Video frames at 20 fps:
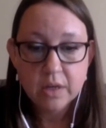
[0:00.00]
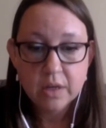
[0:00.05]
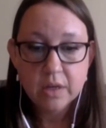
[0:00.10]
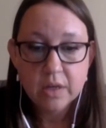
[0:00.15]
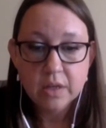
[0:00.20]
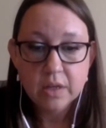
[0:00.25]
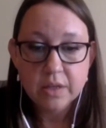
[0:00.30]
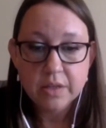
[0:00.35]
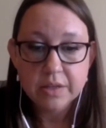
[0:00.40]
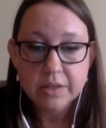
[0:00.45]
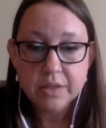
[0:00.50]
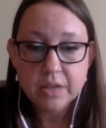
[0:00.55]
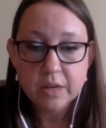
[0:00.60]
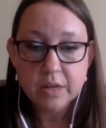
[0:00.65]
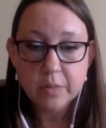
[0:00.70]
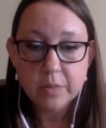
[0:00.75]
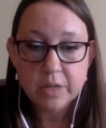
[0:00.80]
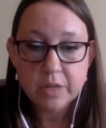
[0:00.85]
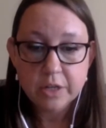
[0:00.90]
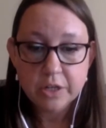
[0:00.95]
This
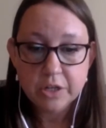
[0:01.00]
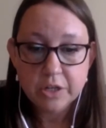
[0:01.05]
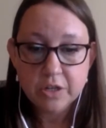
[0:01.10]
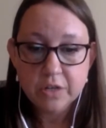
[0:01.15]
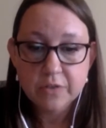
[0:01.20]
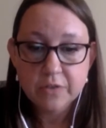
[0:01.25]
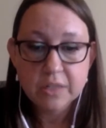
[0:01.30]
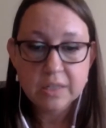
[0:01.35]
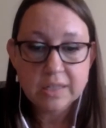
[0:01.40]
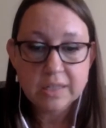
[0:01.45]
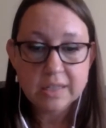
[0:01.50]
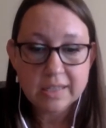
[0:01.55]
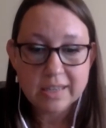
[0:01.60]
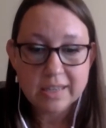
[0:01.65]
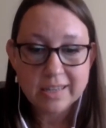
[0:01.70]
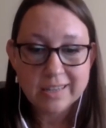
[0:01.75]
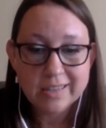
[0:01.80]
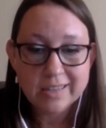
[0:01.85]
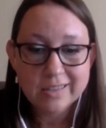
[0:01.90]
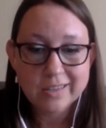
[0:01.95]
combination of
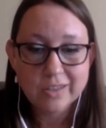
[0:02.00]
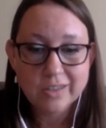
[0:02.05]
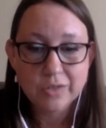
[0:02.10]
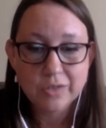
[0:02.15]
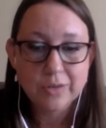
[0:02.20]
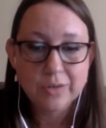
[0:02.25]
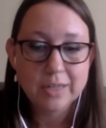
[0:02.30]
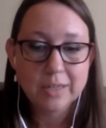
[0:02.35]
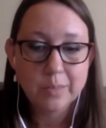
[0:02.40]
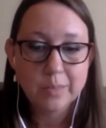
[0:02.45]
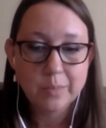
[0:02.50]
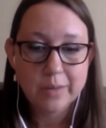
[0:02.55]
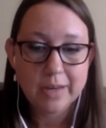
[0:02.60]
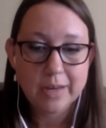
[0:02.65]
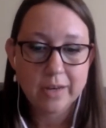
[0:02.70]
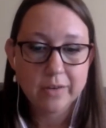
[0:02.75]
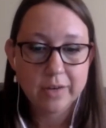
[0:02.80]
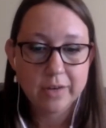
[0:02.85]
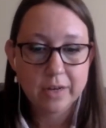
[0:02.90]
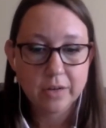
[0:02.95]
concise and direct
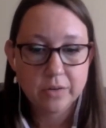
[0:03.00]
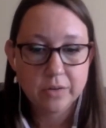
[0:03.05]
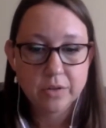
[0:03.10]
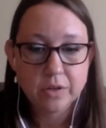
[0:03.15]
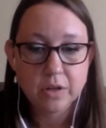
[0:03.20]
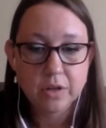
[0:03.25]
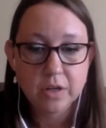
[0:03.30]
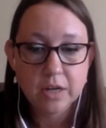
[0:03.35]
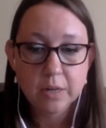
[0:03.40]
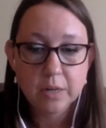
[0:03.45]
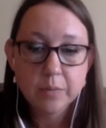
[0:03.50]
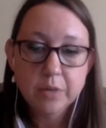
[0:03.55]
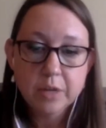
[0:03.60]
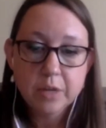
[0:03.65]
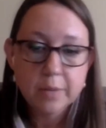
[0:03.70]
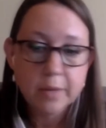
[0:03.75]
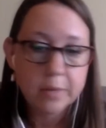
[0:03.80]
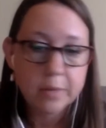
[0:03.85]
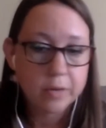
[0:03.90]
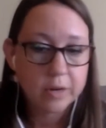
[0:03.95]
background
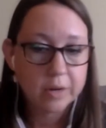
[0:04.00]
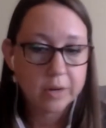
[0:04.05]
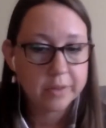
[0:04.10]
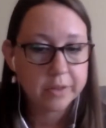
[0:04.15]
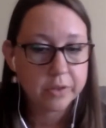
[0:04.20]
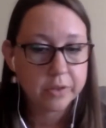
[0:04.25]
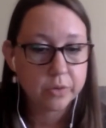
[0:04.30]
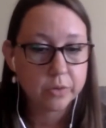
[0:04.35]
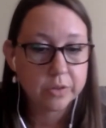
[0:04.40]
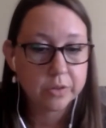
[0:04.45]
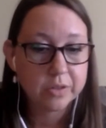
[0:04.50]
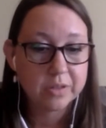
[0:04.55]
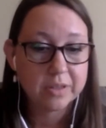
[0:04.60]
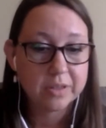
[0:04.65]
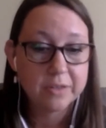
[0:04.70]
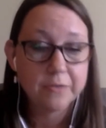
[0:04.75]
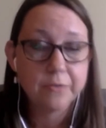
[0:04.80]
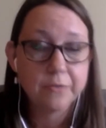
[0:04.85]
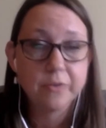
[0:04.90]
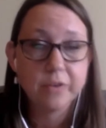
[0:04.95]
accompanied by primary sources
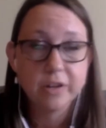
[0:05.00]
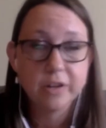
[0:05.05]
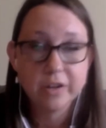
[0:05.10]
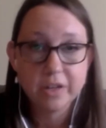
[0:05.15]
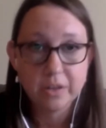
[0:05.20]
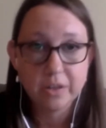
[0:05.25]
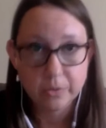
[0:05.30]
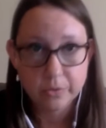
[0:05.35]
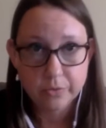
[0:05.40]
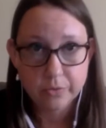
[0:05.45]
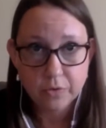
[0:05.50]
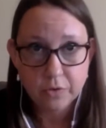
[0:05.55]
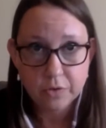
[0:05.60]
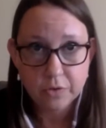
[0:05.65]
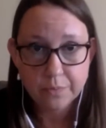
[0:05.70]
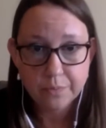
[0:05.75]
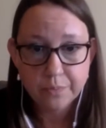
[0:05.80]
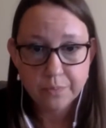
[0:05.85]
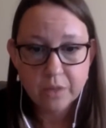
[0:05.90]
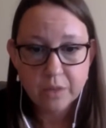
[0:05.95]
is very
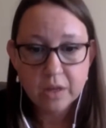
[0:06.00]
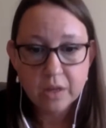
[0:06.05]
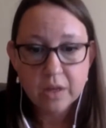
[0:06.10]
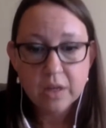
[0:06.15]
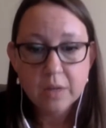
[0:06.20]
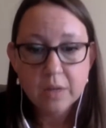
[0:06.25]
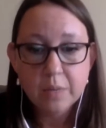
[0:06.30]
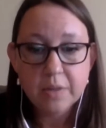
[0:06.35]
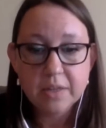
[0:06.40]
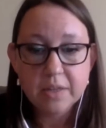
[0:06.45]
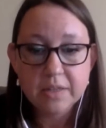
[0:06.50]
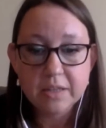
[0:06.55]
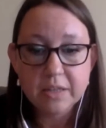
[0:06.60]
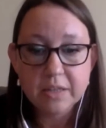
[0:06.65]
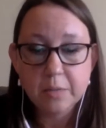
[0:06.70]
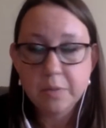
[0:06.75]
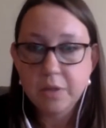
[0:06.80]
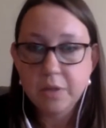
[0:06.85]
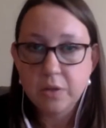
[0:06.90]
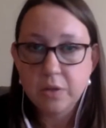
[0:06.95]
useful because it
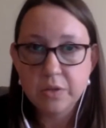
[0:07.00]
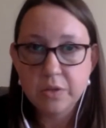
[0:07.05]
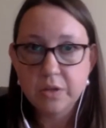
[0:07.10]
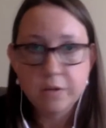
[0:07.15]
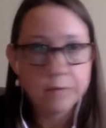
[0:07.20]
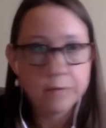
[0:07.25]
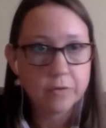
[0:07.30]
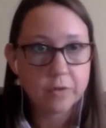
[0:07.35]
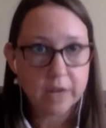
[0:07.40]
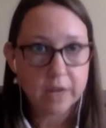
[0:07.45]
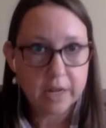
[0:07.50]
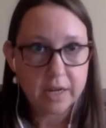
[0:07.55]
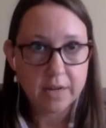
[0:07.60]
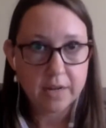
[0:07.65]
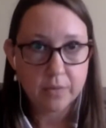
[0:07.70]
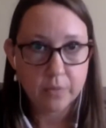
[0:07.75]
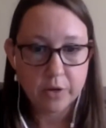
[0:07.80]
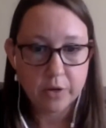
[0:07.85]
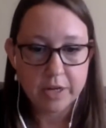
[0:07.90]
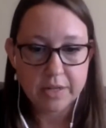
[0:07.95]
can be used in a variety
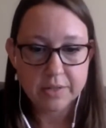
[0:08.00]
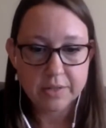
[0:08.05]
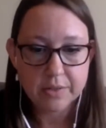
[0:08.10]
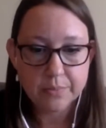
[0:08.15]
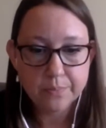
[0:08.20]
of ways.